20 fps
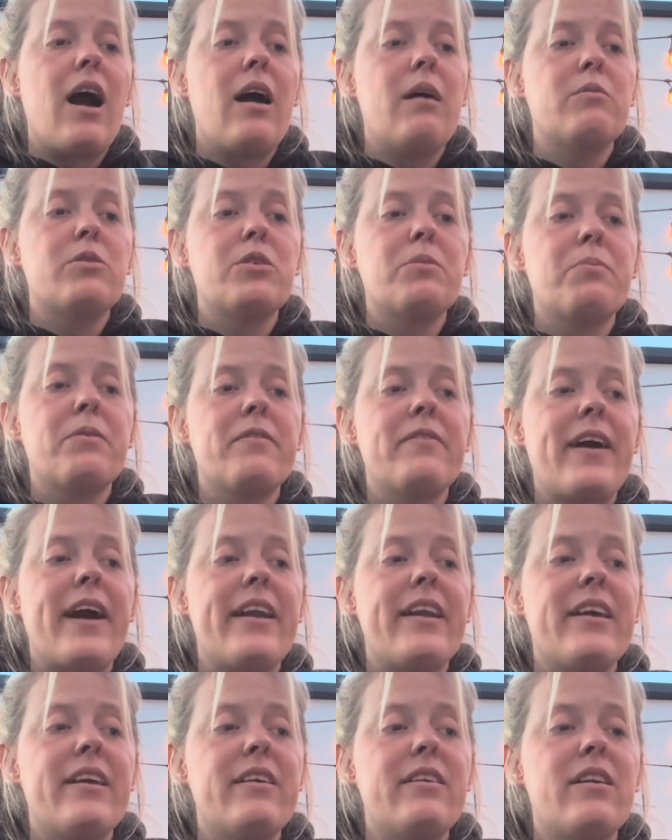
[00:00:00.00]
So
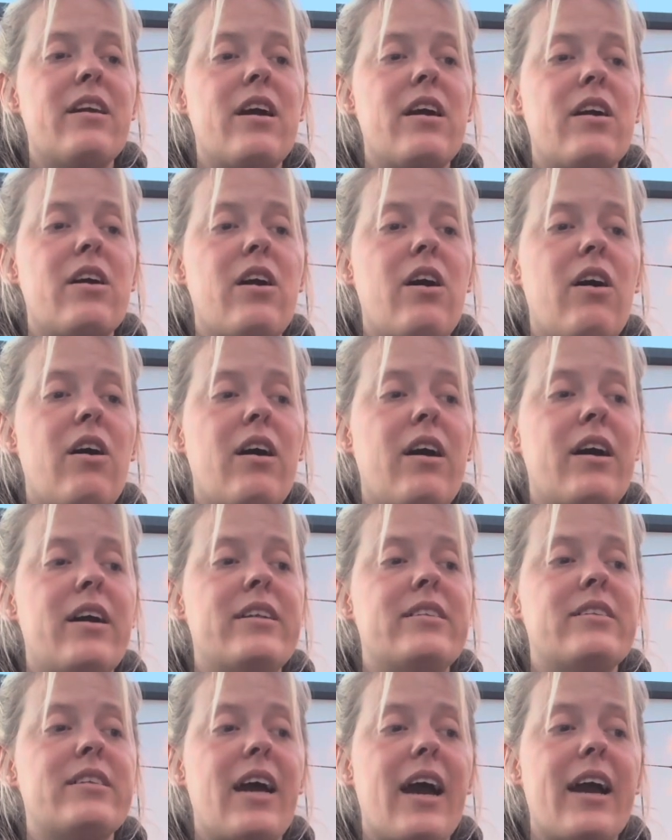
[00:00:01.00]
providing
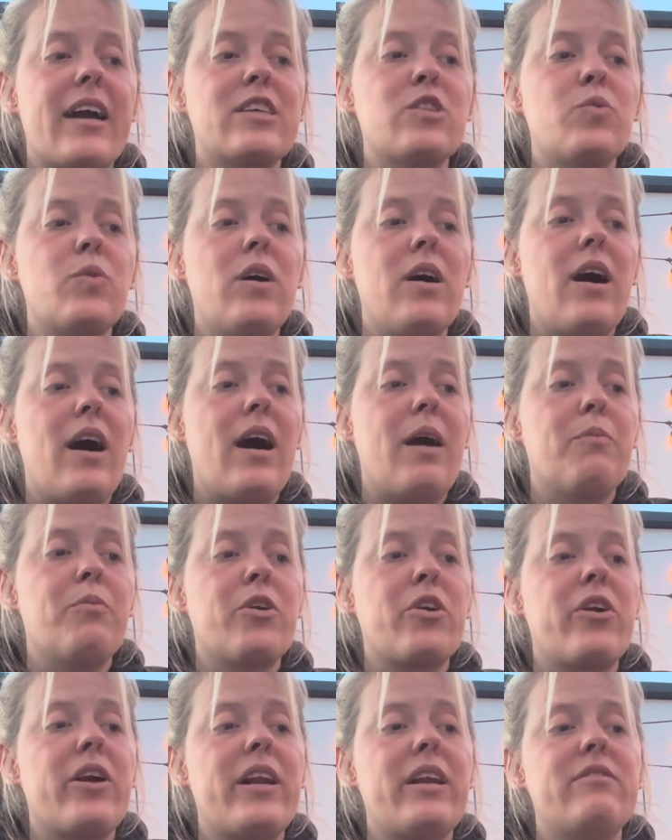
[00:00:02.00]
context will help the
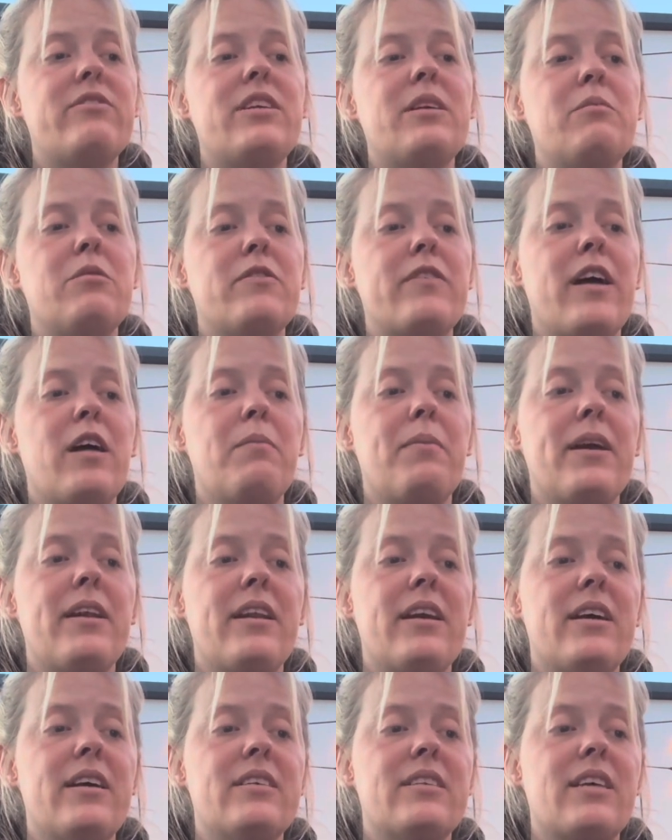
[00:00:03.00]
creative team develop
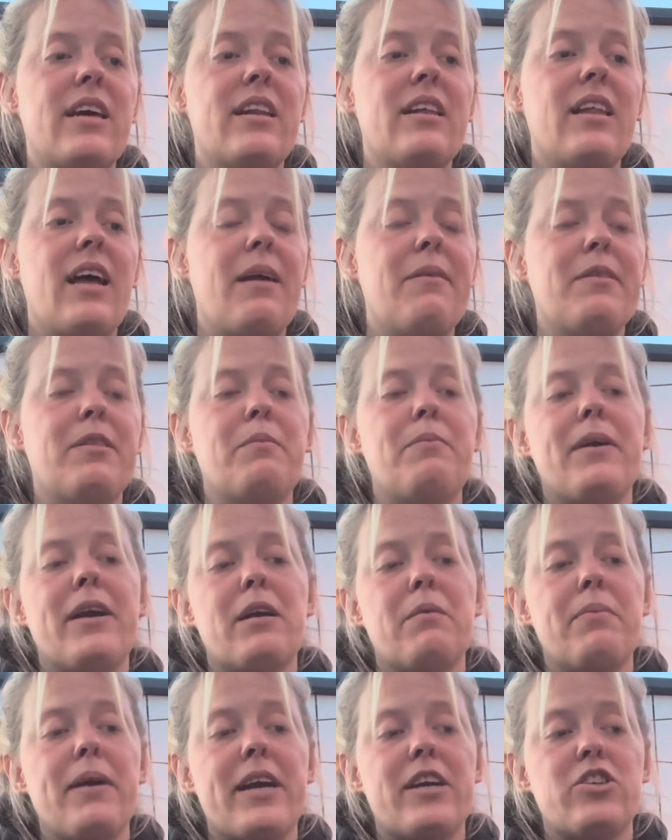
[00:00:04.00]
ideas that align with the
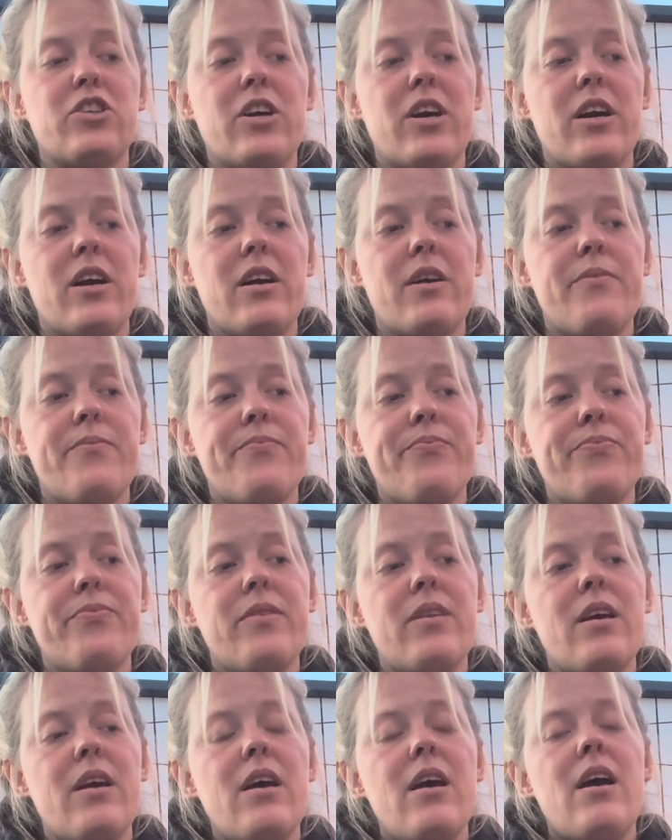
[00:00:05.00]
bigger picture.
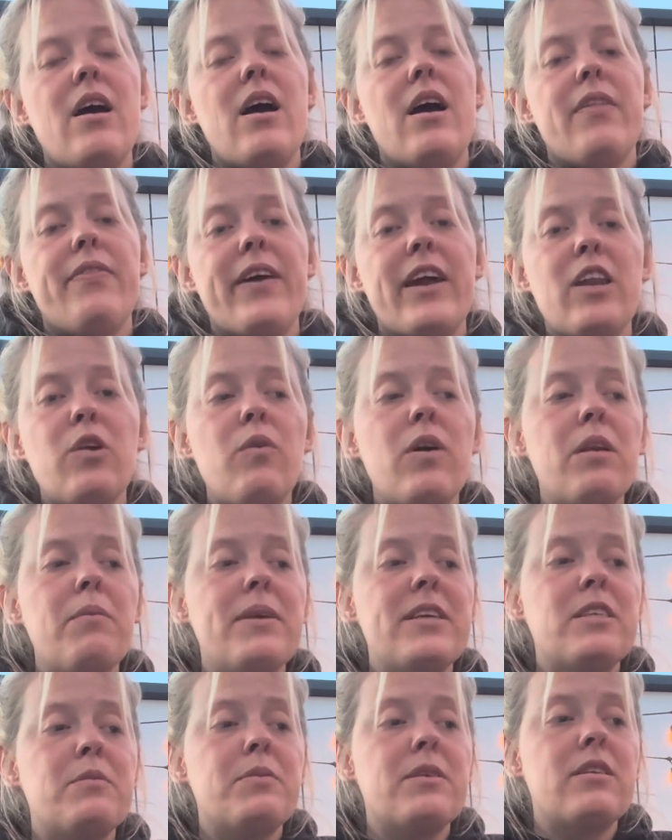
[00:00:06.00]
Then you want to
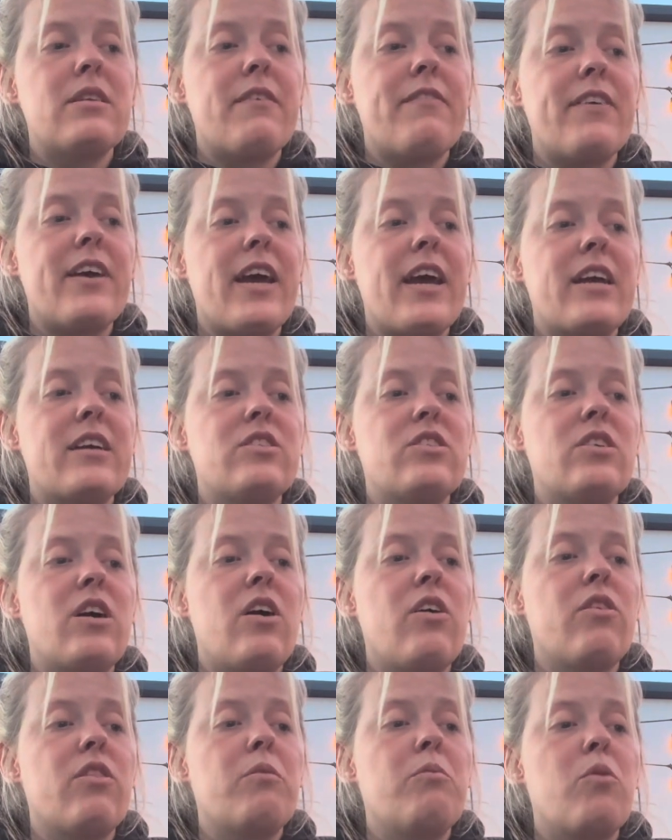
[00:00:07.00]
be specific.
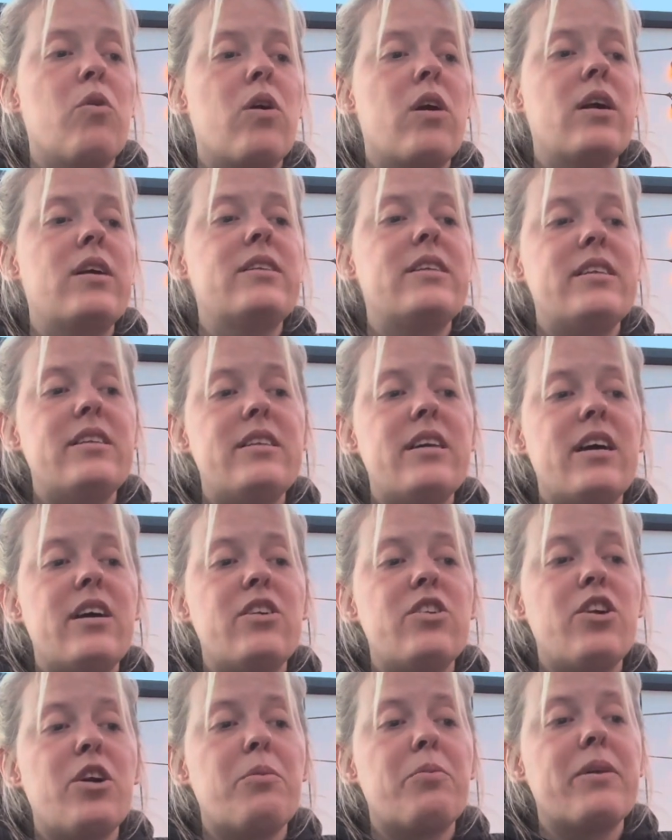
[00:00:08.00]
So the more
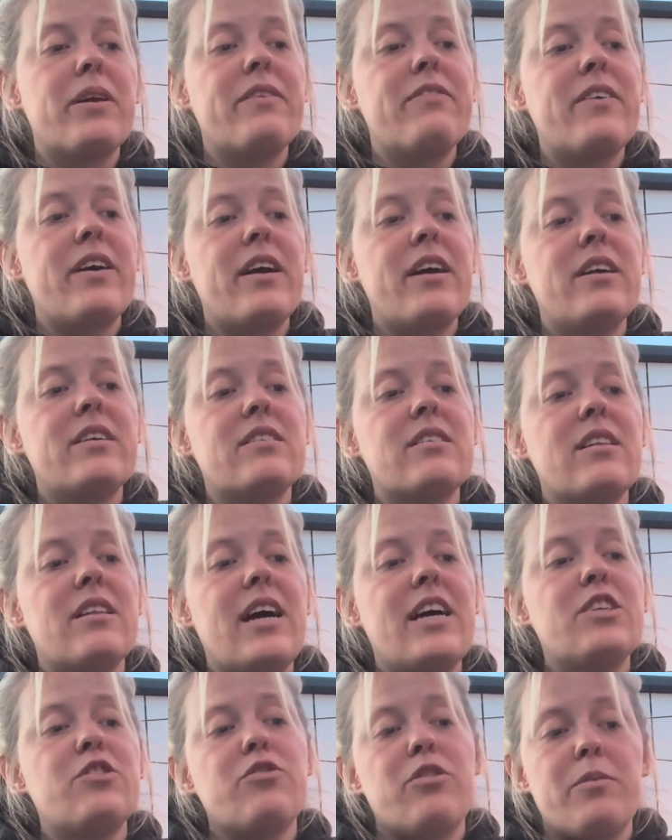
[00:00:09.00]
detailed your brief is, the
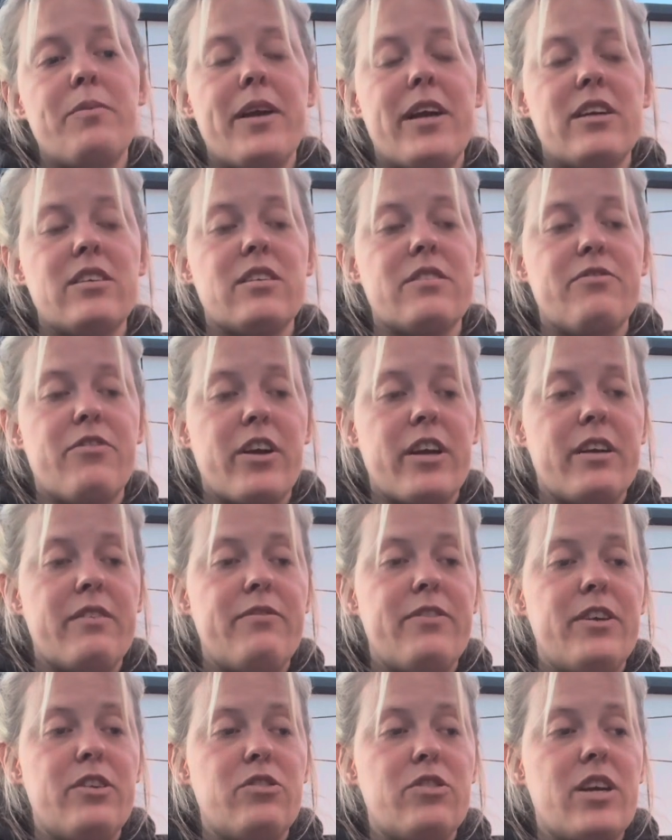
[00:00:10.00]
less room there is for
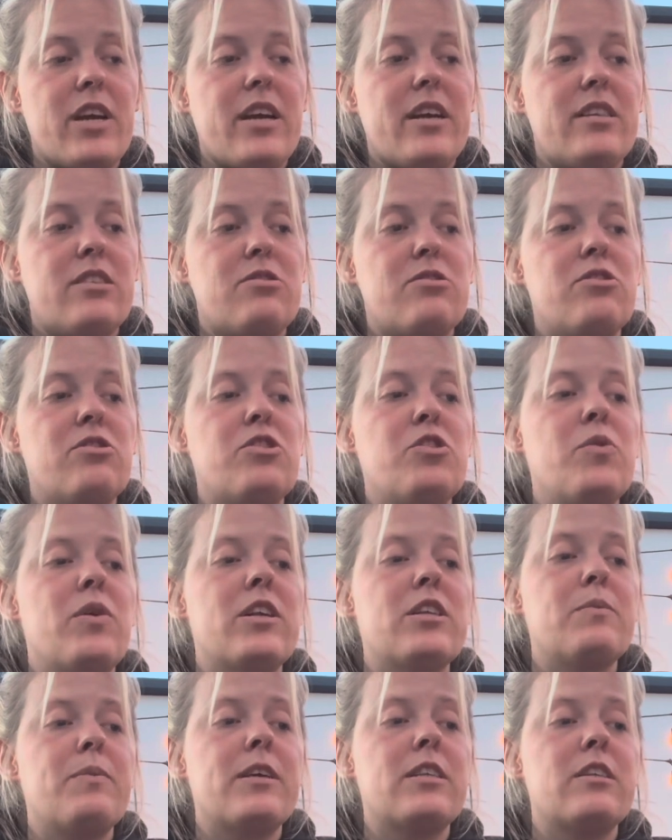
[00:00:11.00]
confusion. So you want
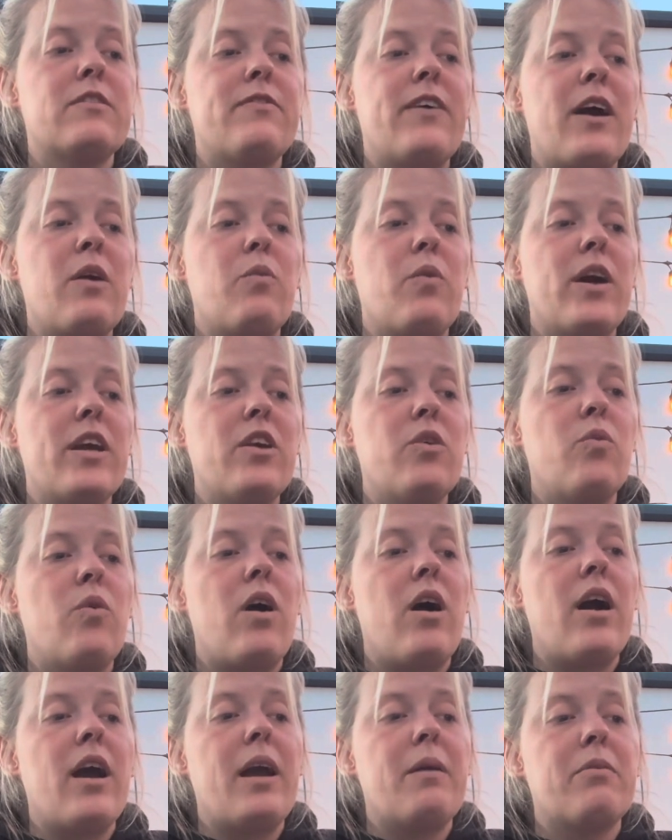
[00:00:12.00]
to specify what you
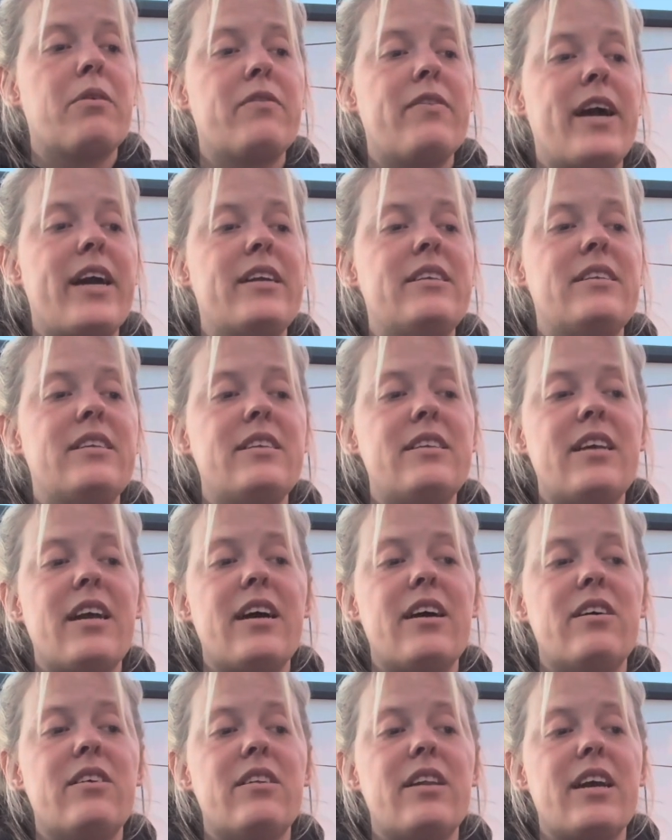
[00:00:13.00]
want and provide
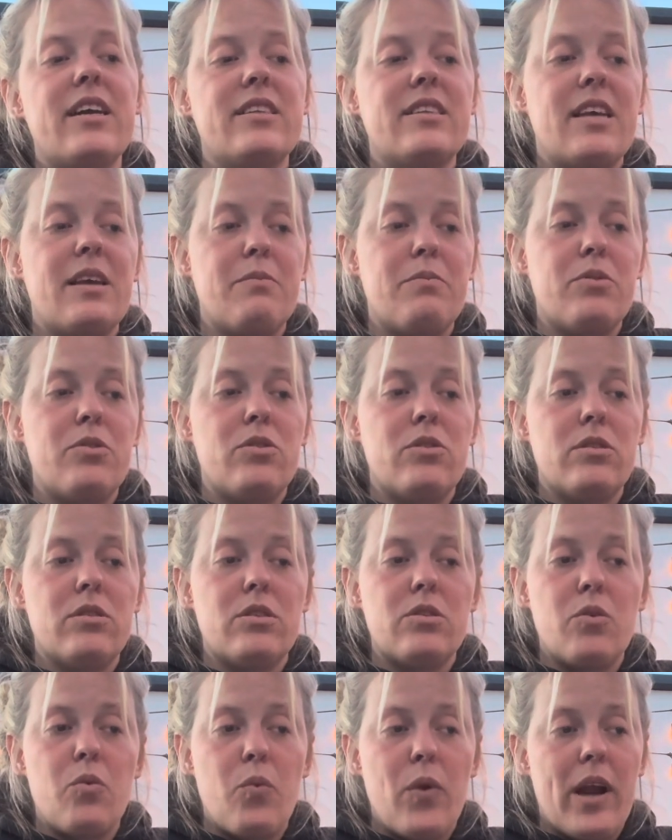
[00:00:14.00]
detailed
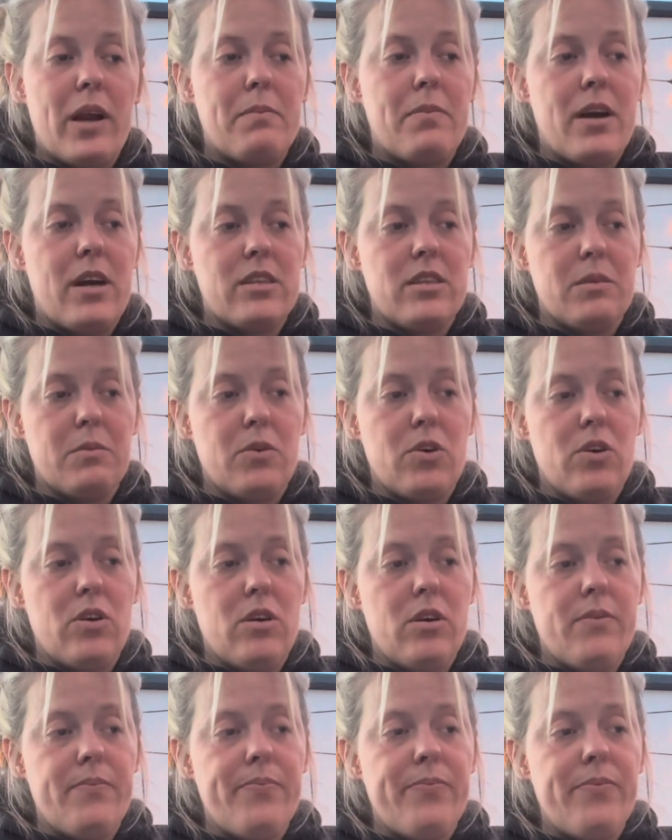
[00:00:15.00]
examples where possible.